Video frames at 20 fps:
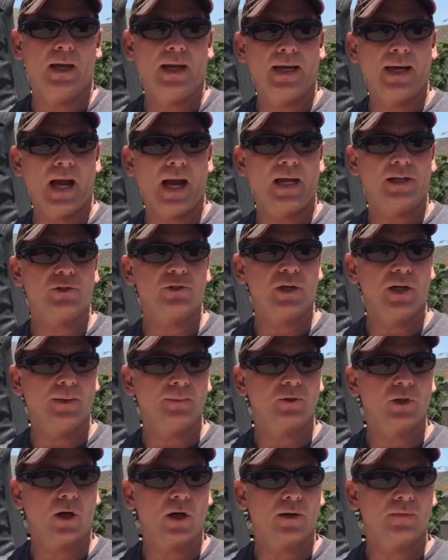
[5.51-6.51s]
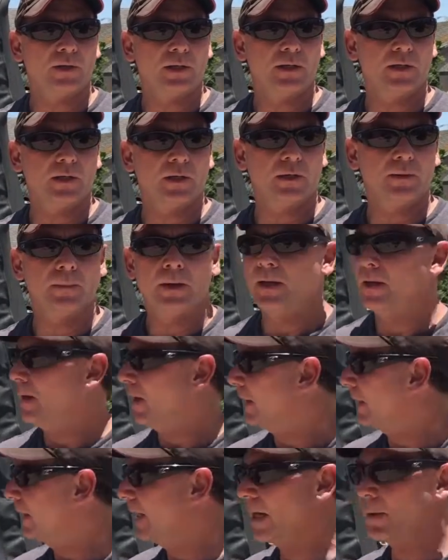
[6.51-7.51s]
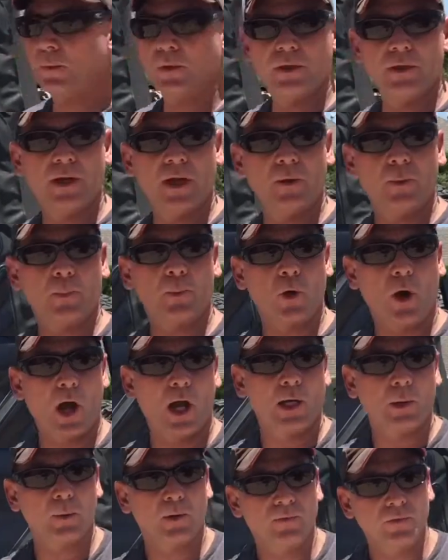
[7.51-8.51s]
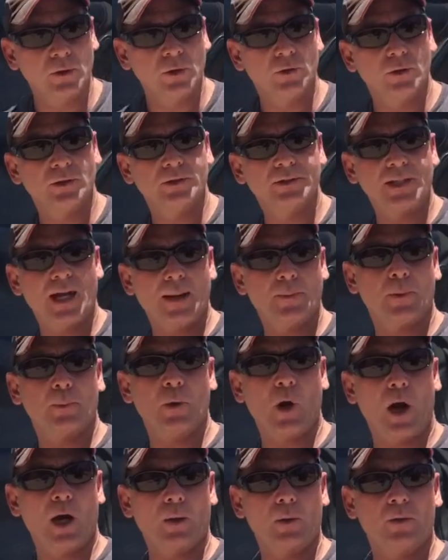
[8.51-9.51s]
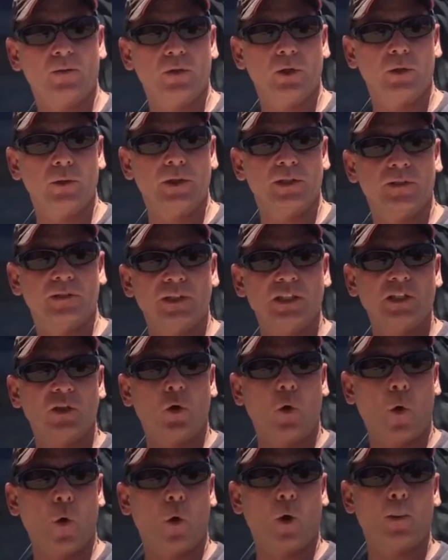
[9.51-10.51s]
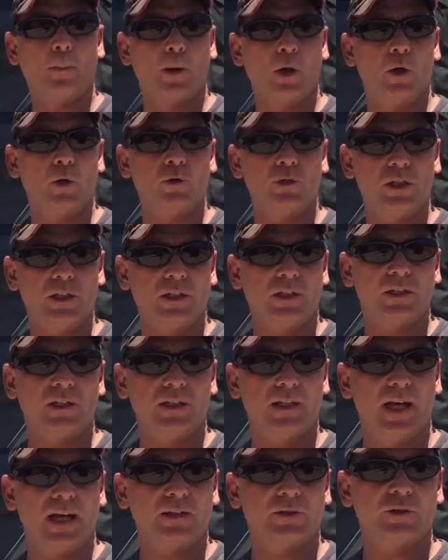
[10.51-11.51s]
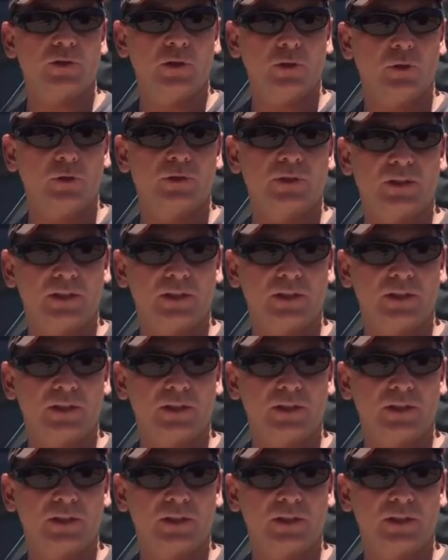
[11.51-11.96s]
Hey guys, James Harvey here, again with another product review. This time the product review is the Corbeau GTS 2